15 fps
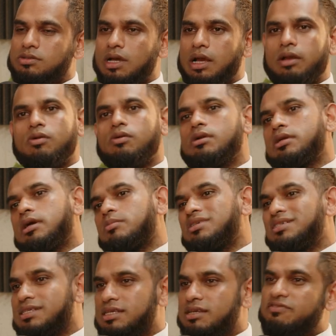So I called
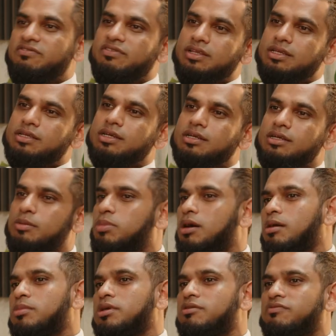up DFT and
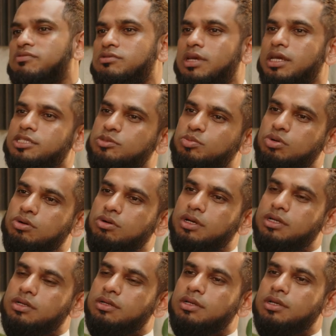Department of
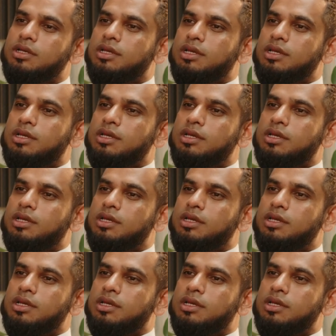Transport and